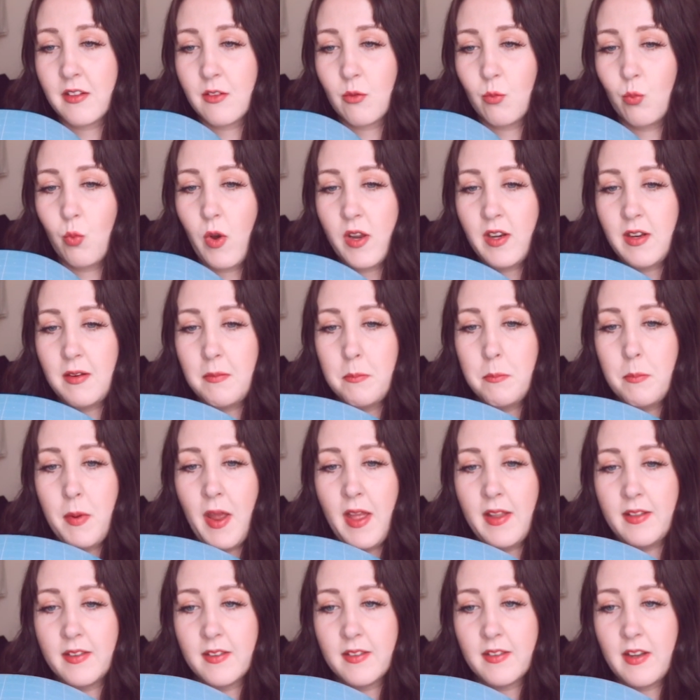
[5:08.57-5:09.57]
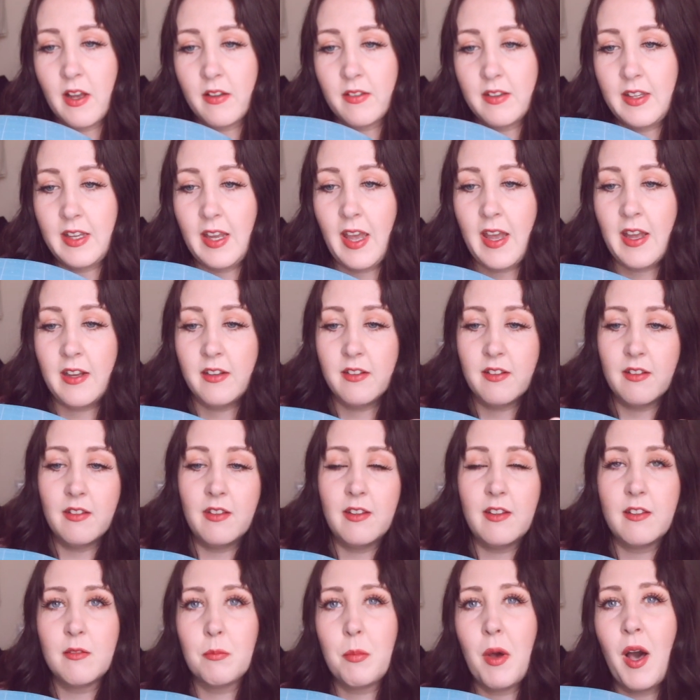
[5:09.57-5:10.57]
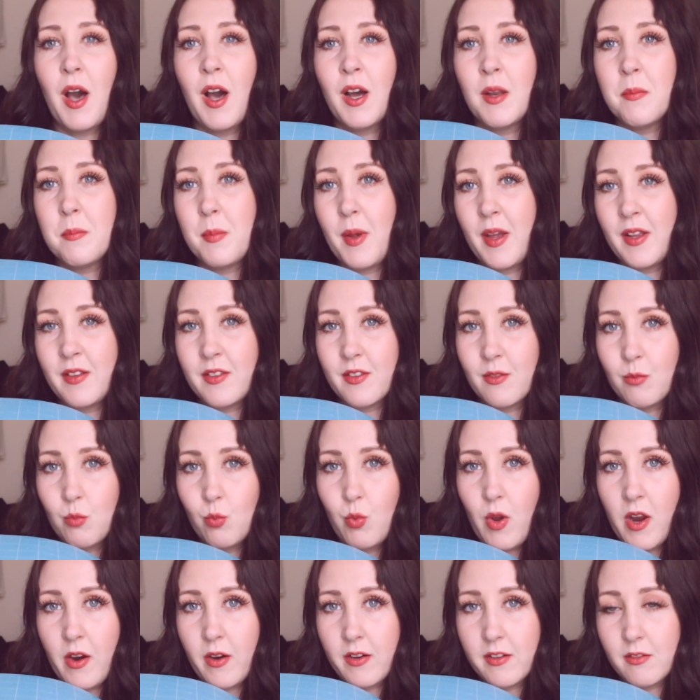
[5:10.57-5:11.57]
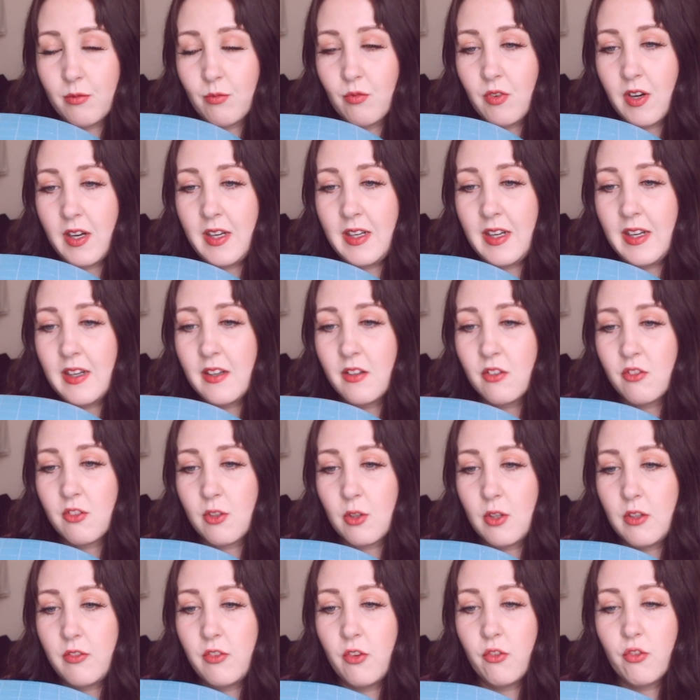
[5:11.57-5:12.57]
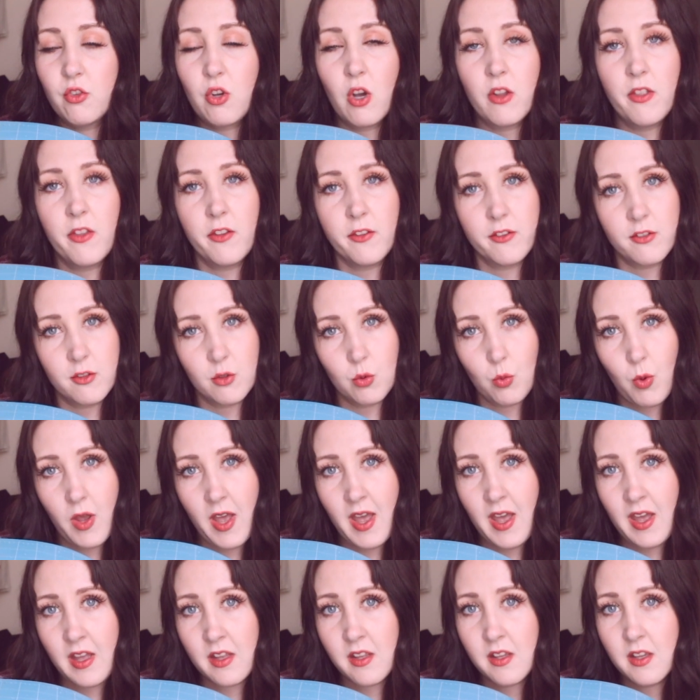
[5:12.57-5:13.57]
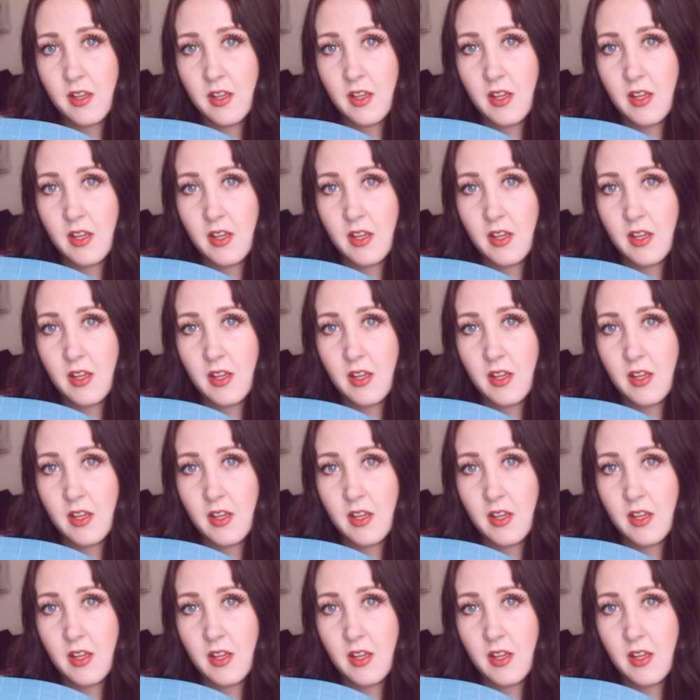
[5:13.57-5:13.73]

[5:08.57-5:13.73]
when it bends down the end, this part bends where it's reading. So if you've got the square,